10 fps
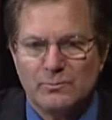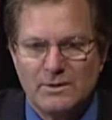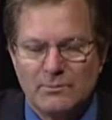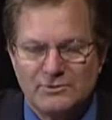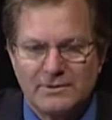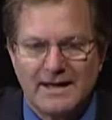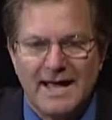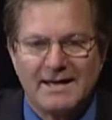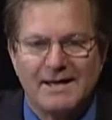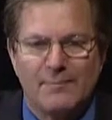what, what you're going to
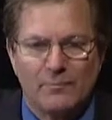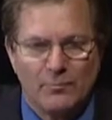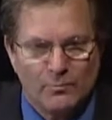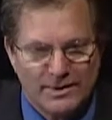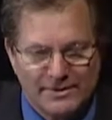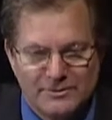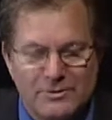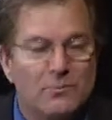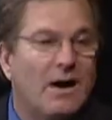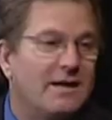end up one of the
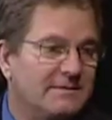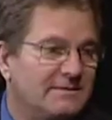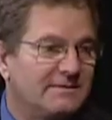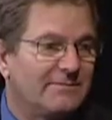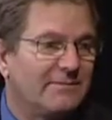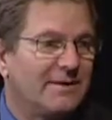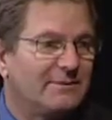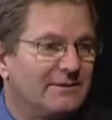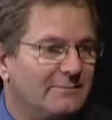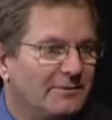nuances of a
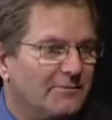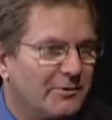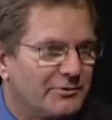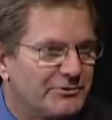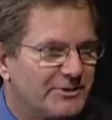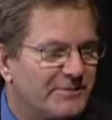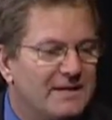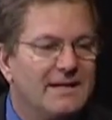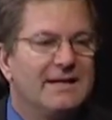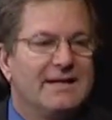family limited partnership
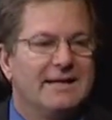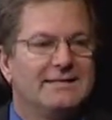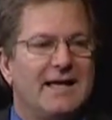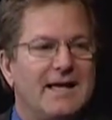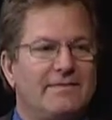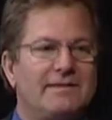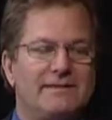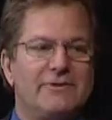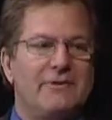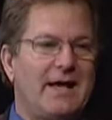is that let's
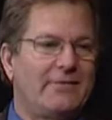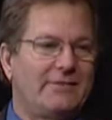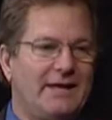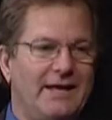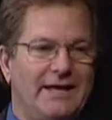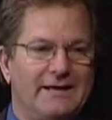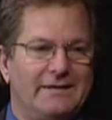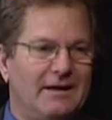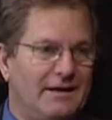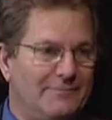say you have a,
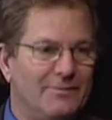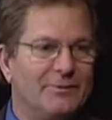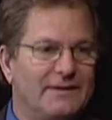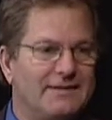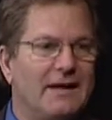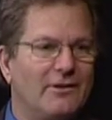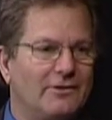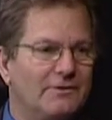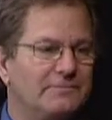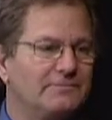a million
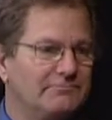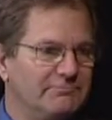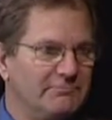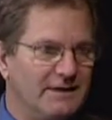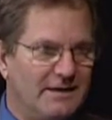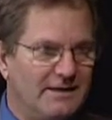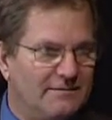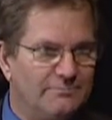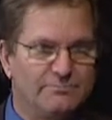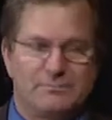dollar uh,
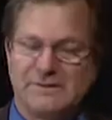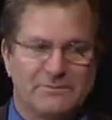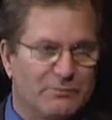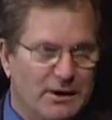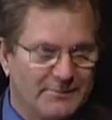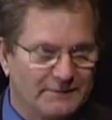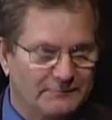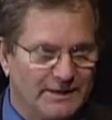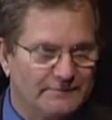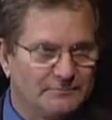piece of property,
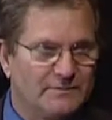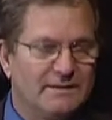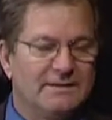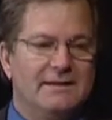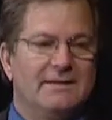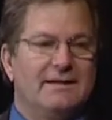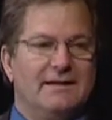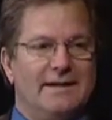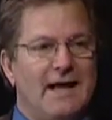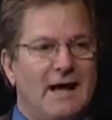right? Right
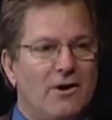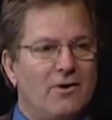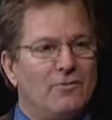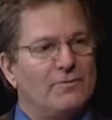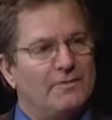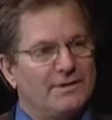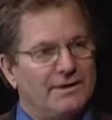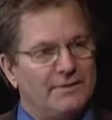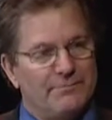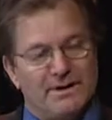now,
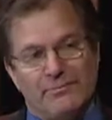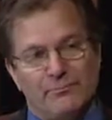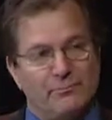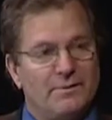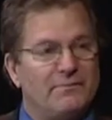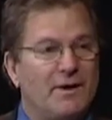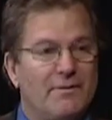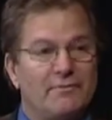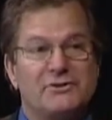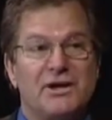but if, if you
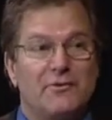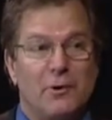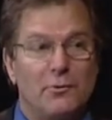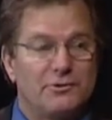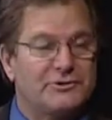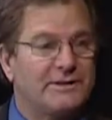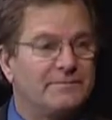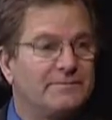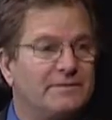have a shared ownership,